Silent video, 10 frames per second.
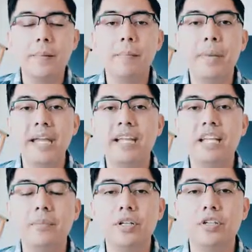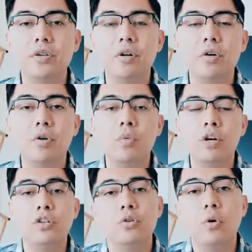Main image, we
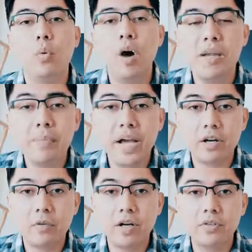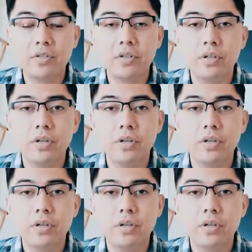want to do a white background.